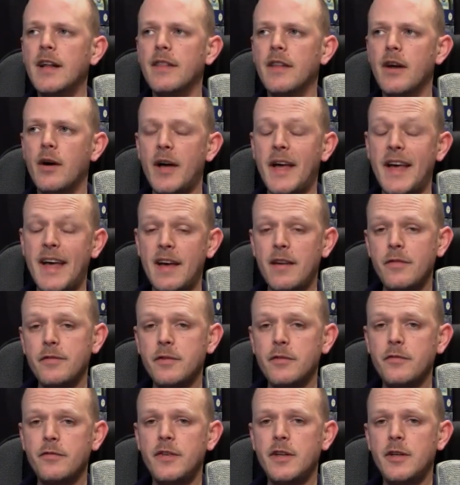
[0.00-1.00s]
Now I
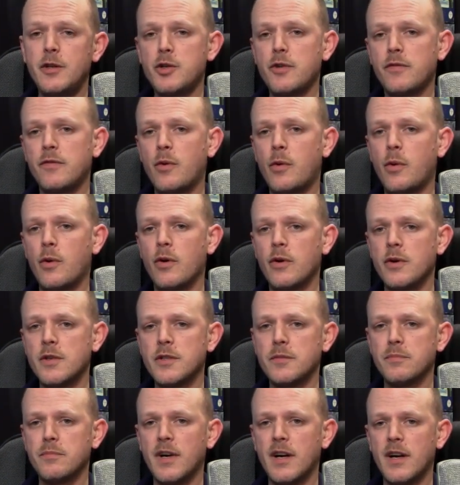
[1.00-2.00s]
have to finish, of
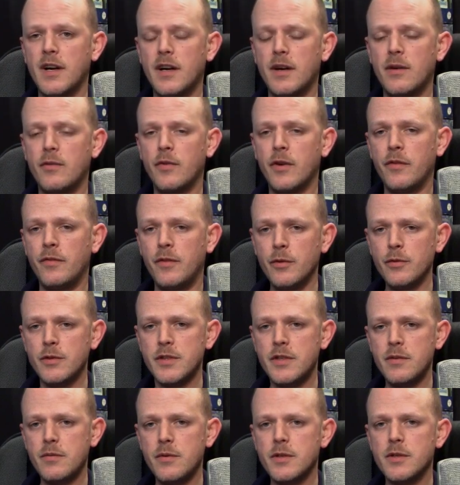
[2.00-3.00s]
course, my review
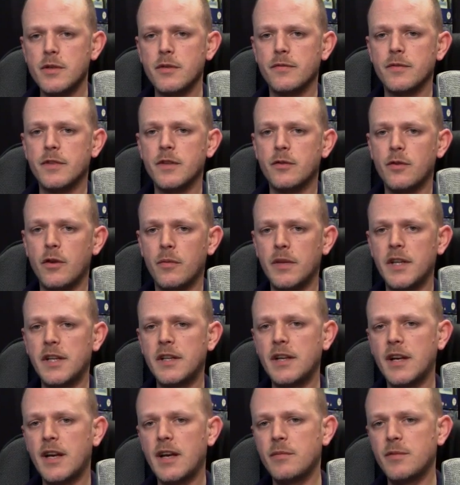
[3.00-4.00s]
series of the
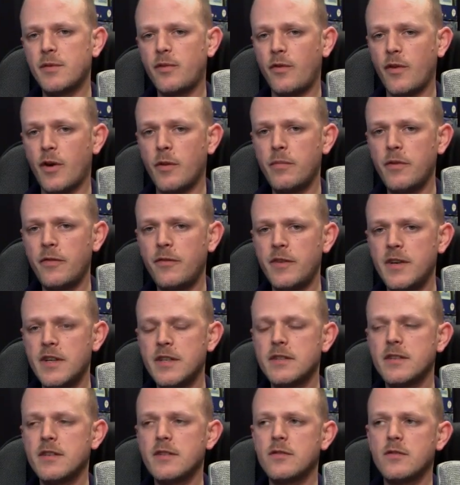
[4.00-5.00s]
Terminator games from
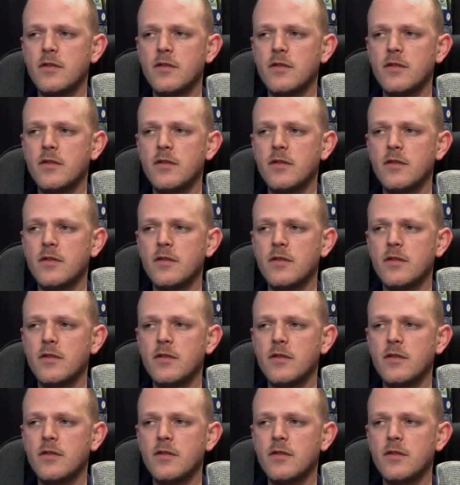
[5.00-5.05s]
Bethesda.